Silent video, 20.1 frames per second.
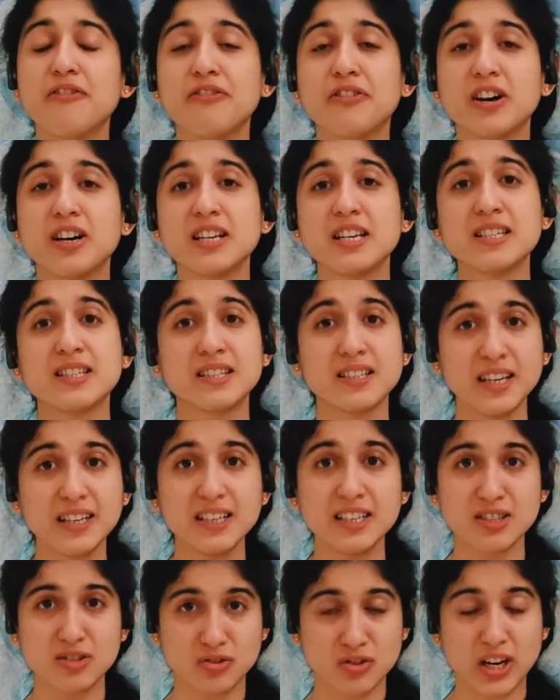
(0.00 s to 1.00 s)
first
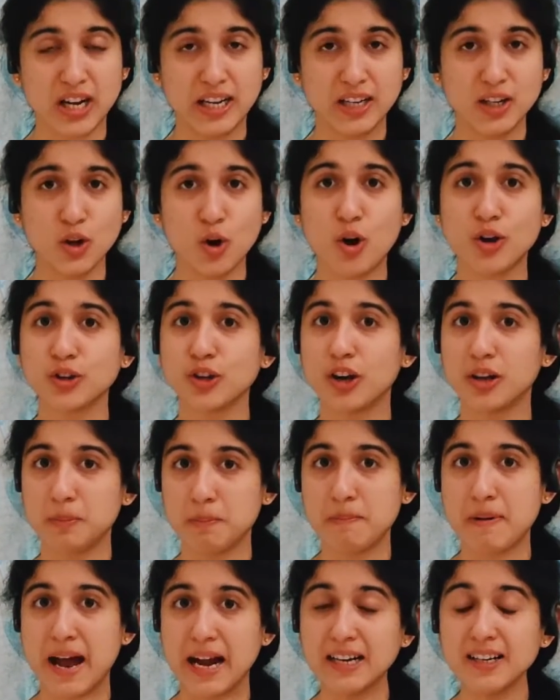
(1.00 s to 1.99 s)
sit straight on your
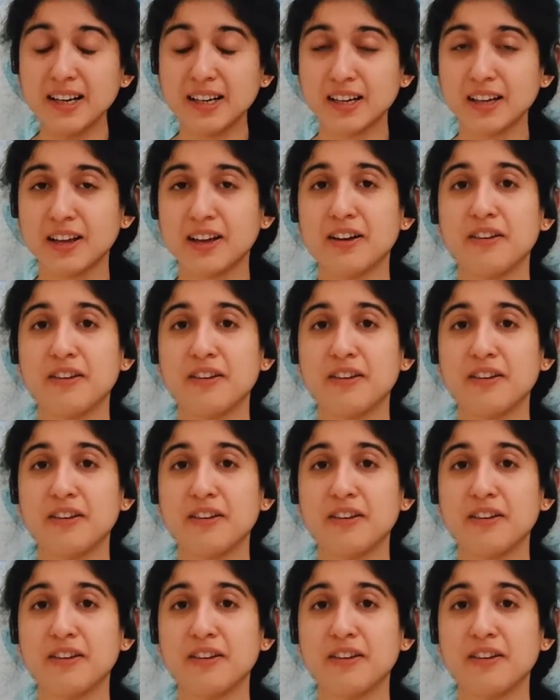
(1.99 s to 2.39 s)
mat